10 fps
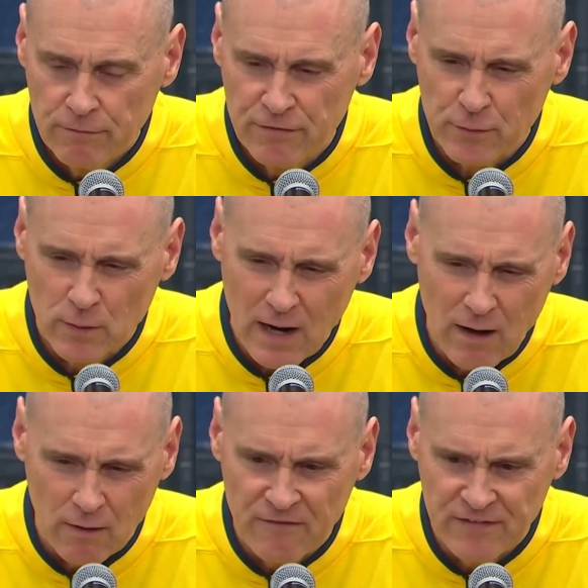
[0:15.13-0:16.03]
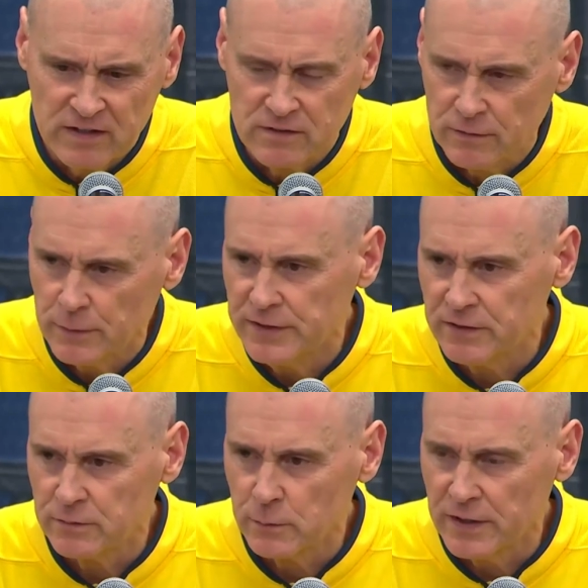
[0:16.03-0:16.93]
Throughout offensively, we
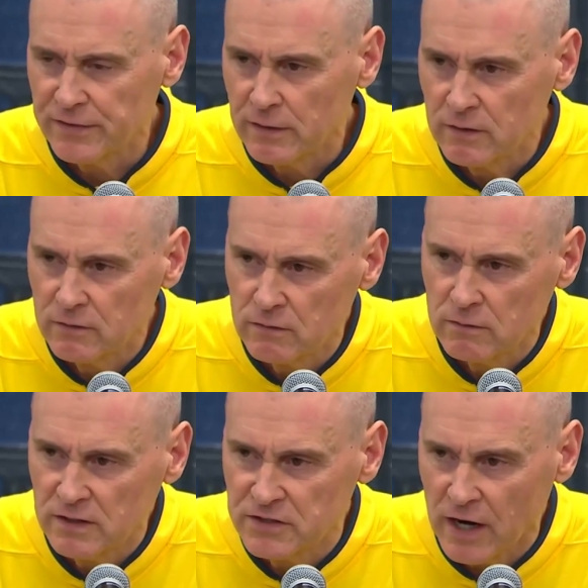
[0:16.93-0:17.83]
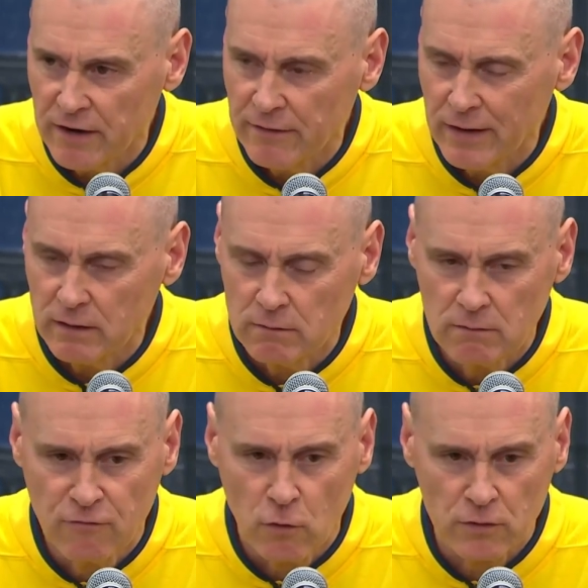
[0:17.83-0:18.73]
did some great things entire night.
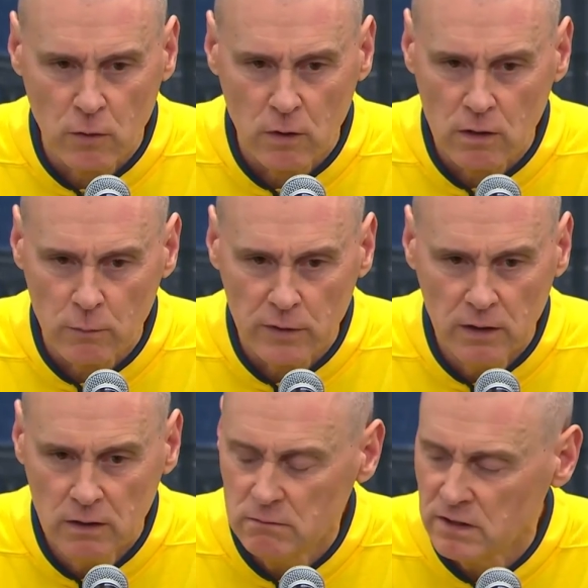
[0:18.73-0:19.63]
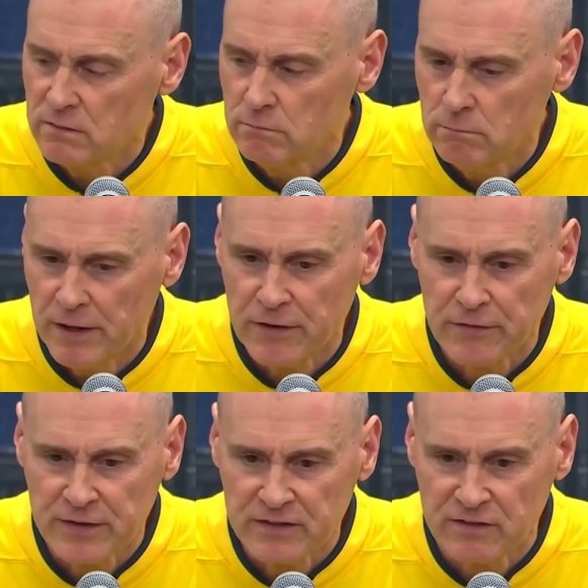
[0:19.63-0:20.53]
Fourth quarter, we did better
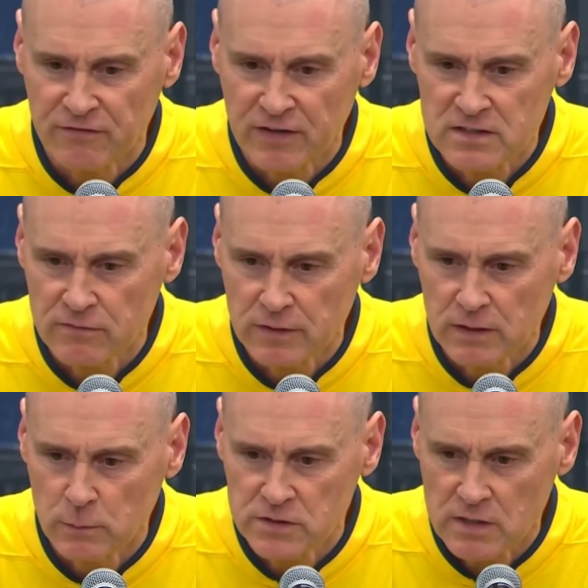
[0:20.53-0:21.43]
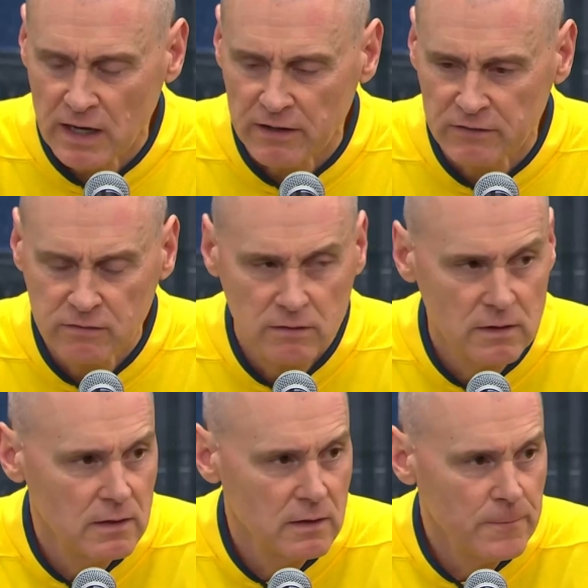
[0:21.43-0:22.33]
things defensively, which got us
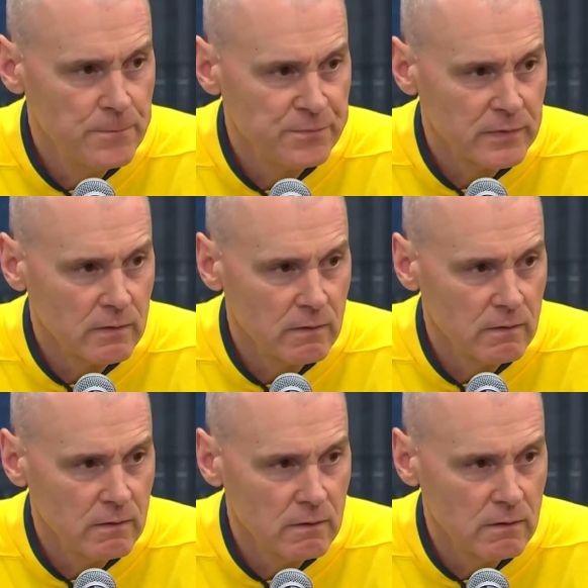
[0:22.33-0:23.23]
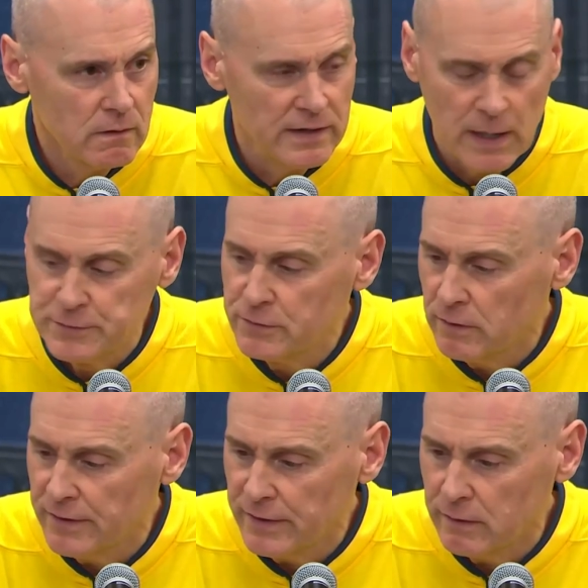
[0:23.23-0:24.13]
an
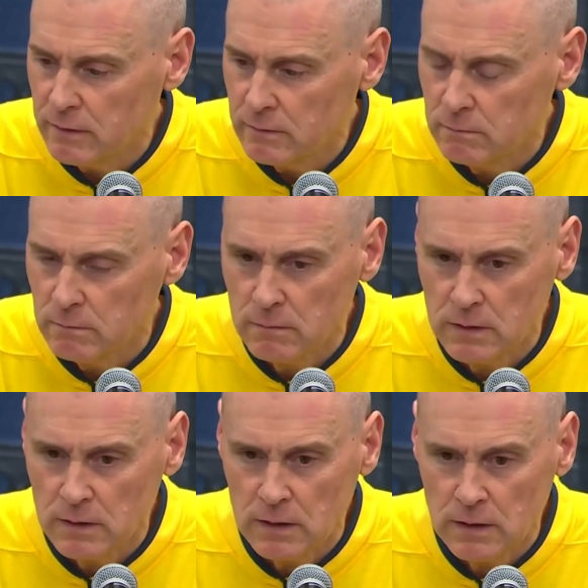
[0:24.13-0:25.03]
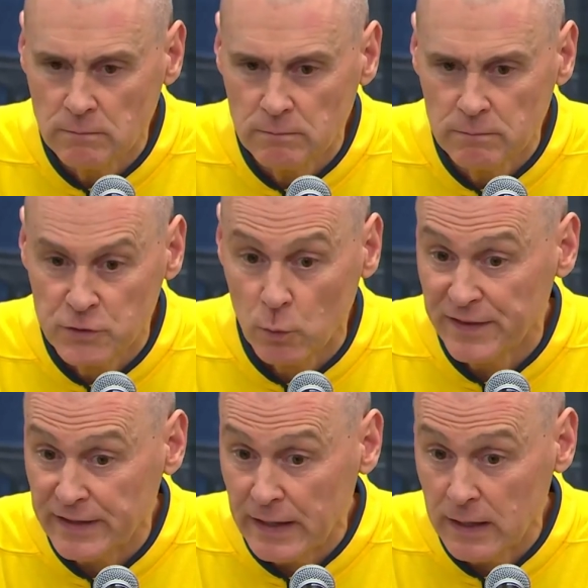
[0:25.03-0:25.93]
opportunity to
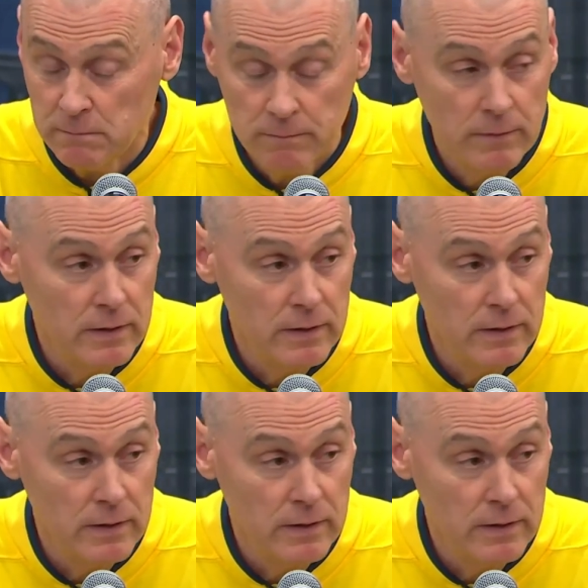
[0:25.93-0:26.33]
win the game.